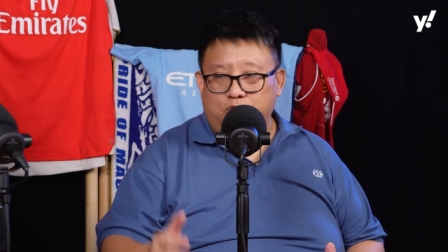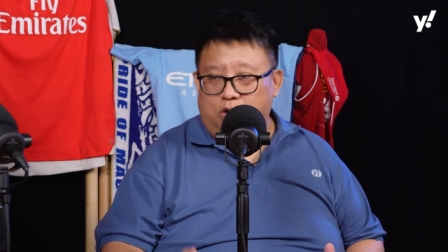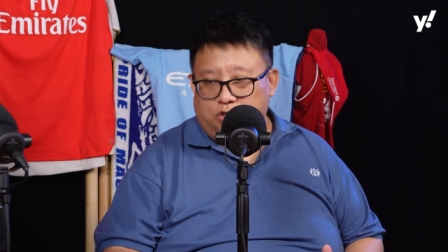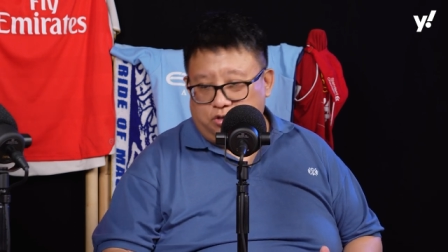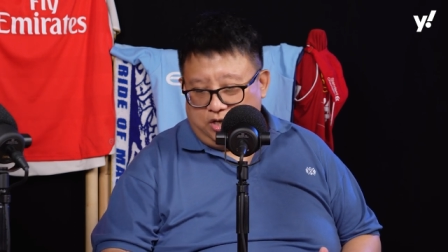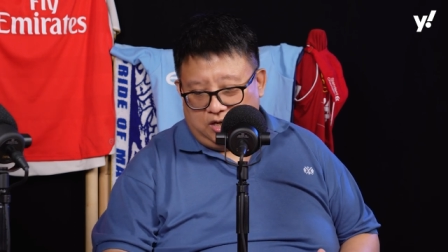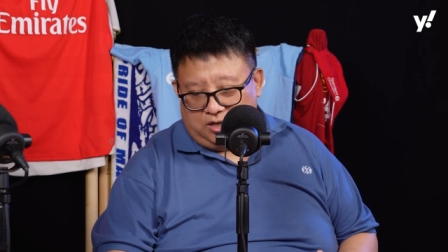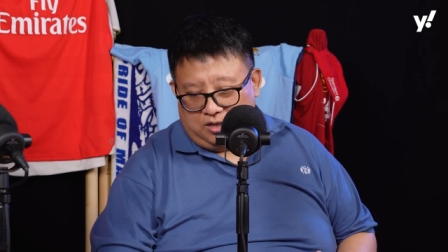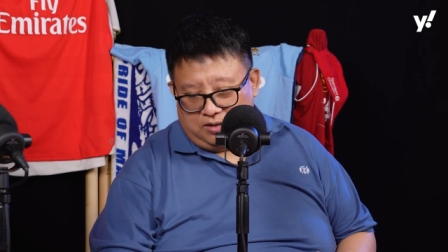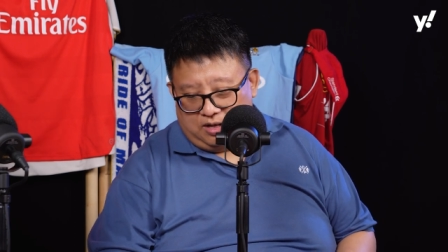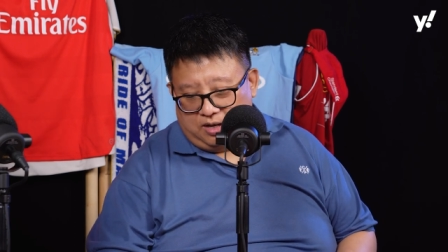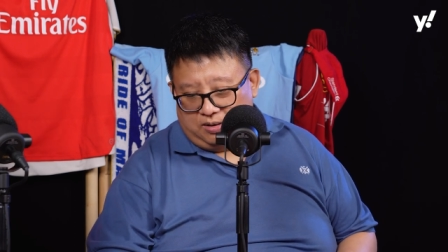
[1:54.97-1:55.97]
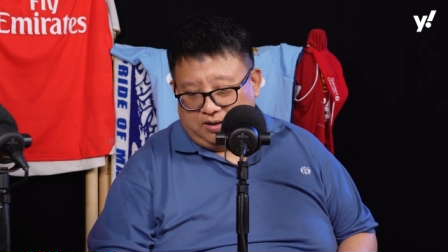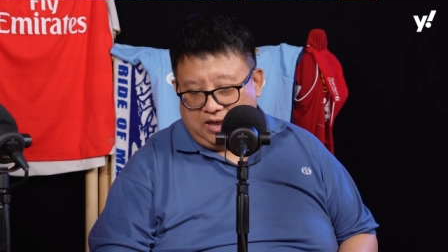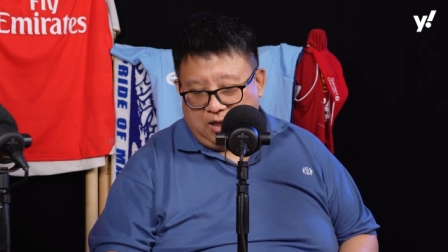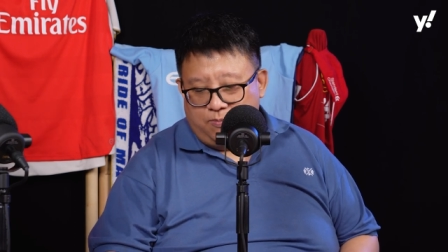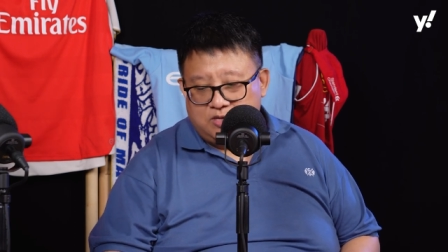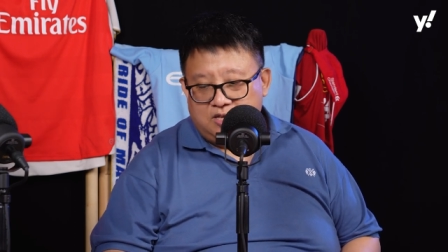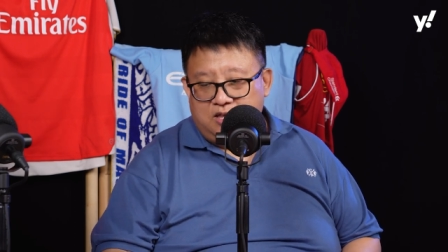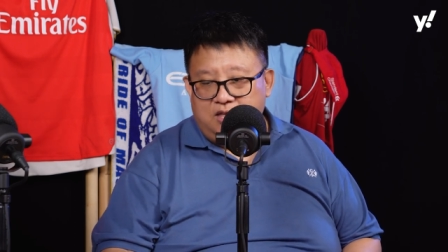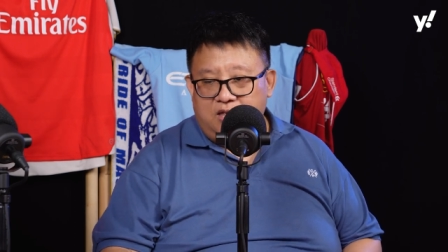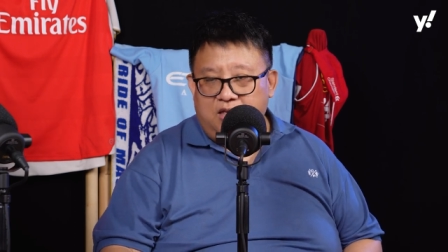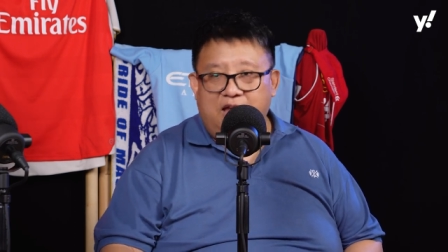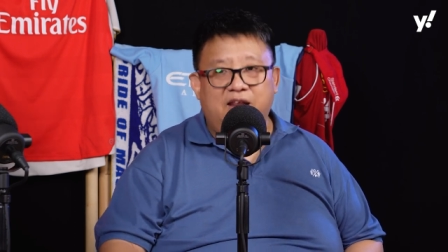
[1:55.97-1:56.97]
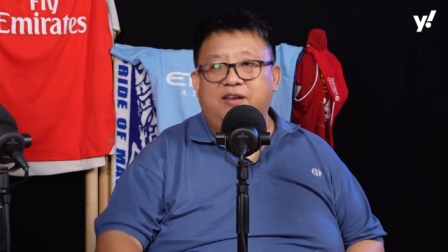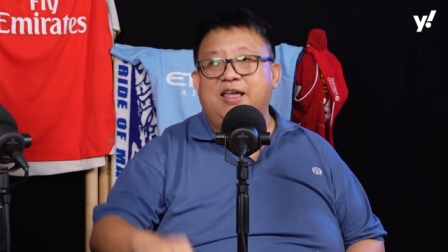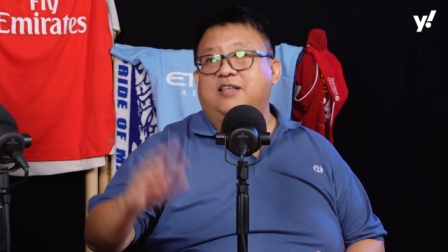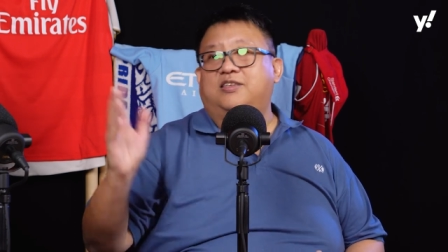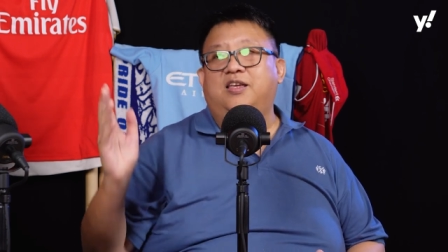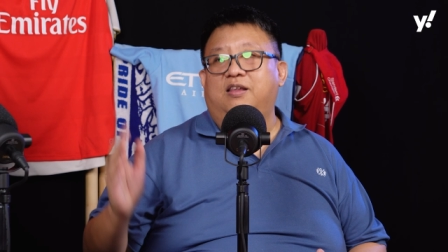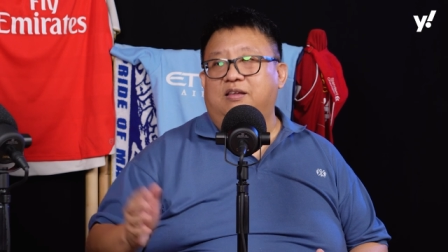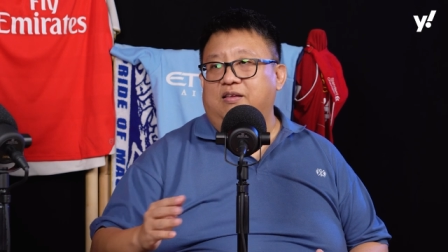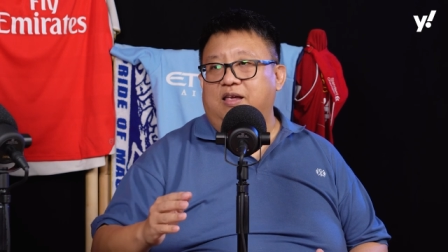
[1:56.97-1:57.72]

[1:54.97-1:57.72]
two or three uh, games, and then that's it.